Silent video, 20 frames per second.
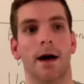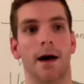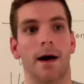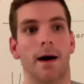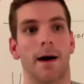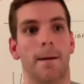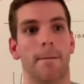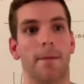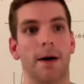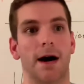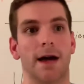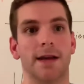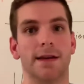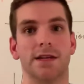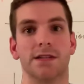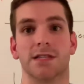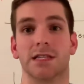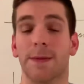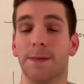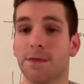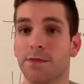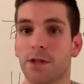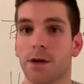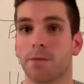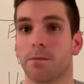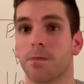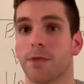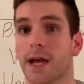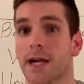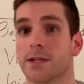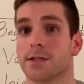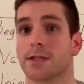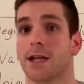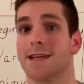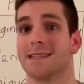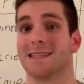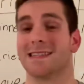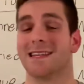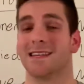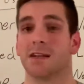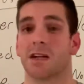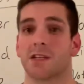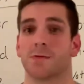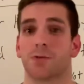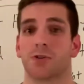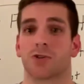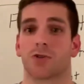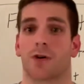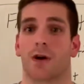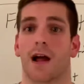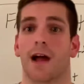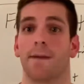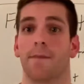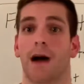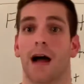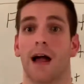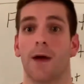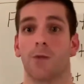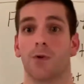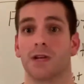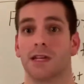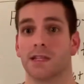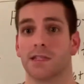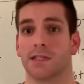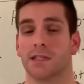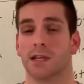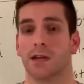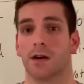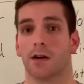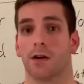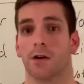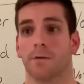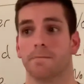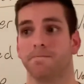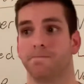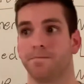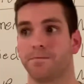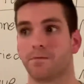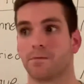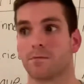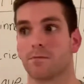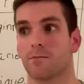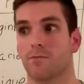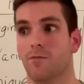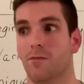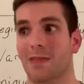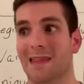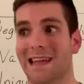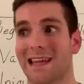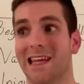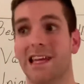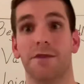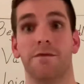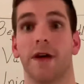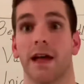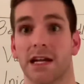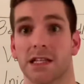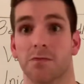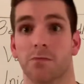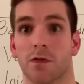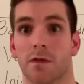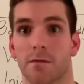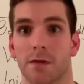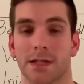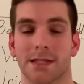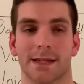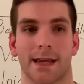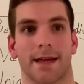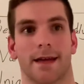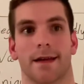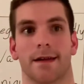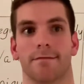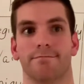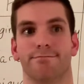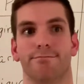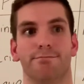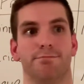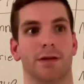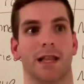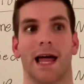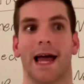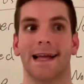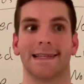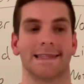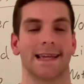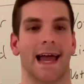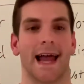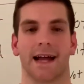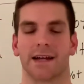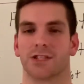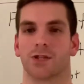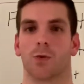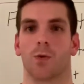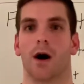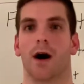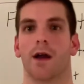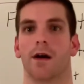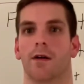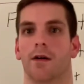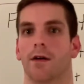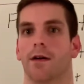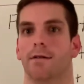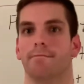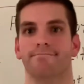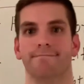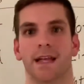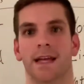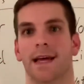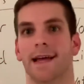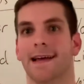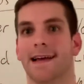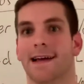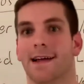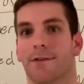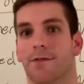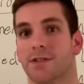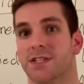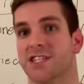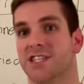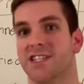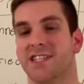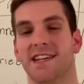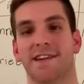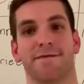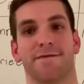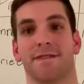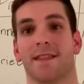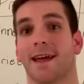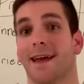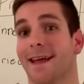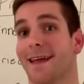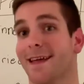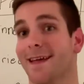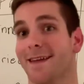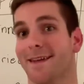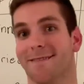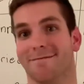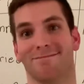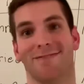but some of the exercises he does prescribe i would consider advanced movements like a Platz hack squat or a stiff legged